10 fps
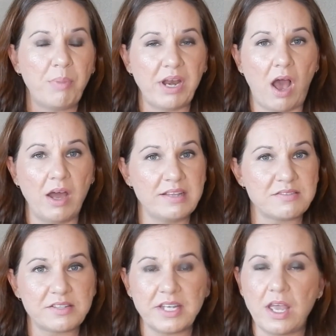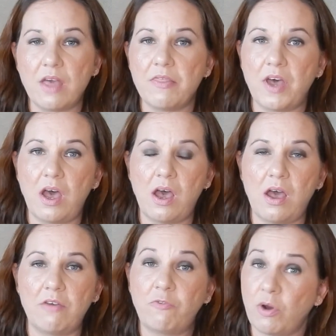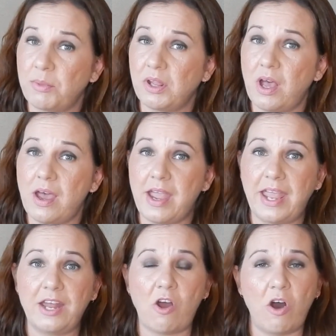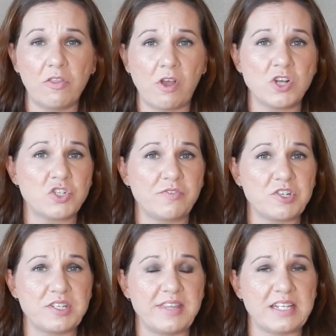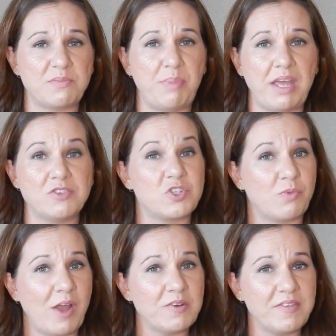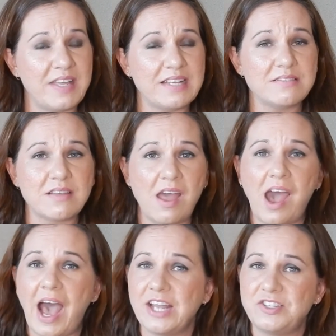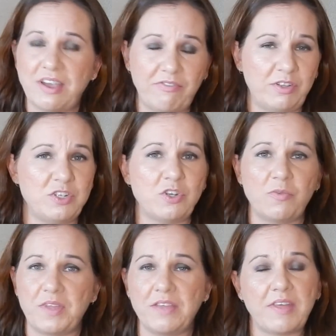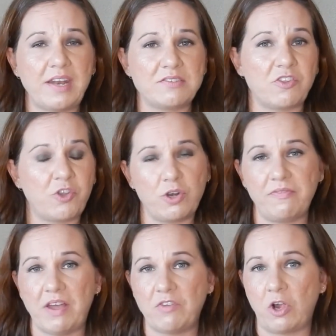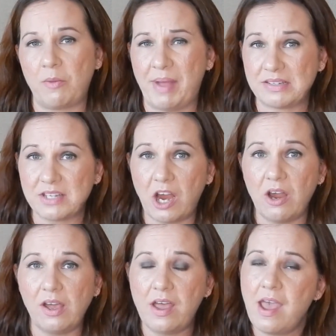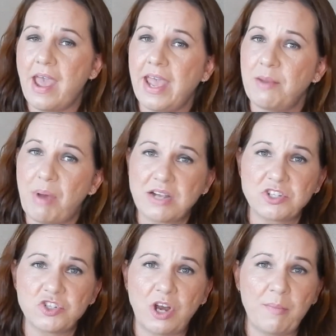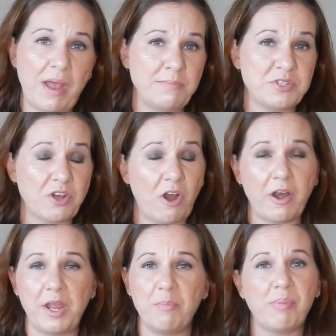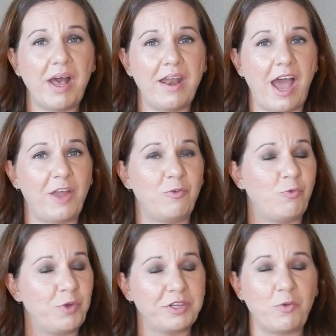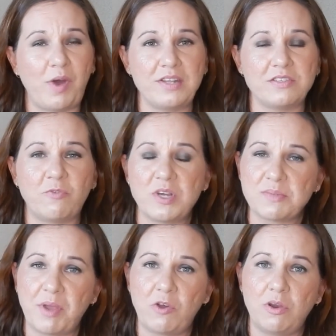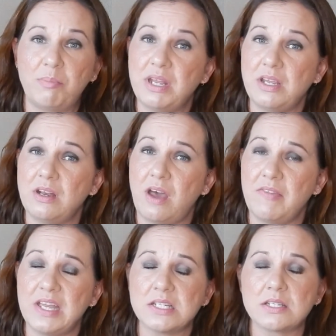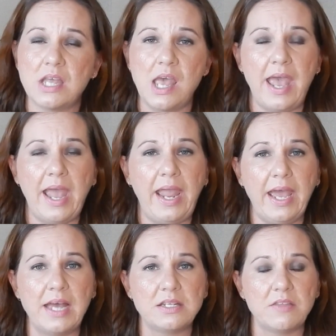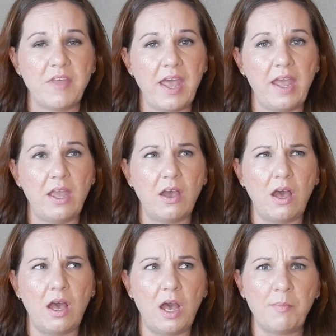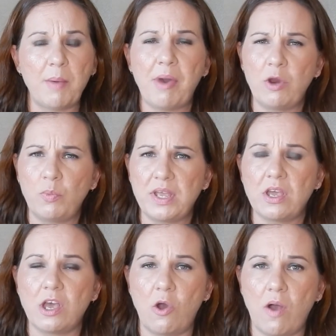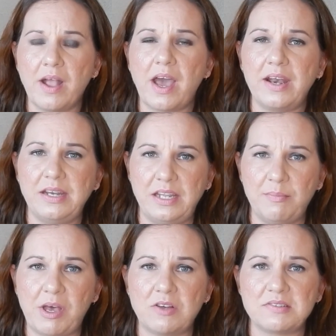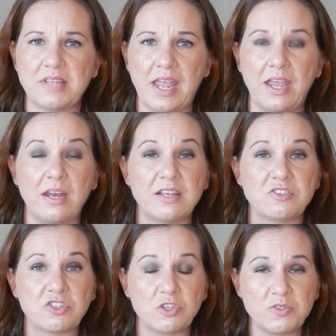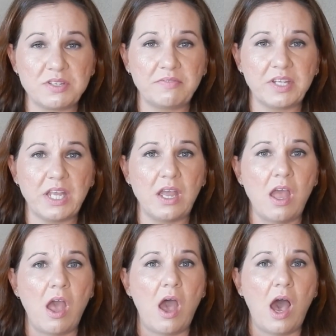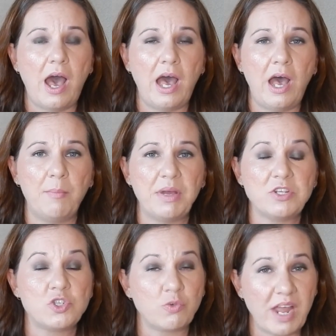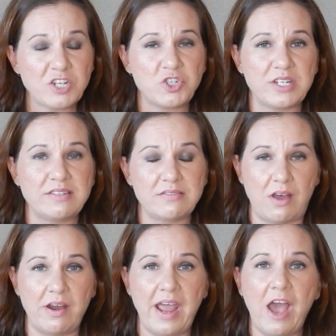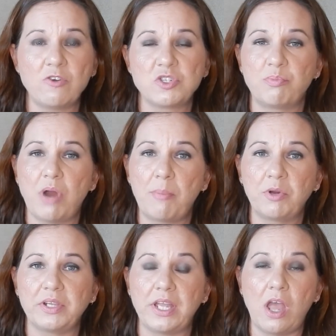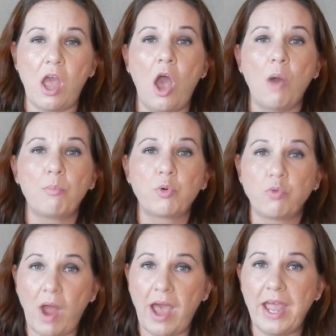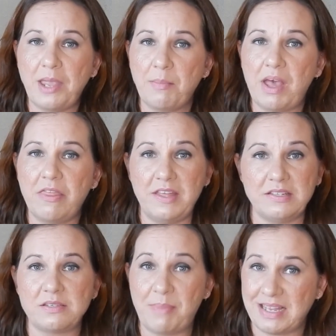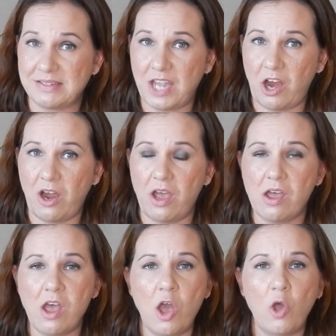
But honestly, the formula and all the controversy that's been surrounding this, I definitely don't think that it's a thirty-five dollar mascara. And BoxyCharm, I'm sorry, but I really wanted to voice my own opinion on this. And they, um, about a week ago, I got an email saying exclusively um, directions on how to properly prime this mascara,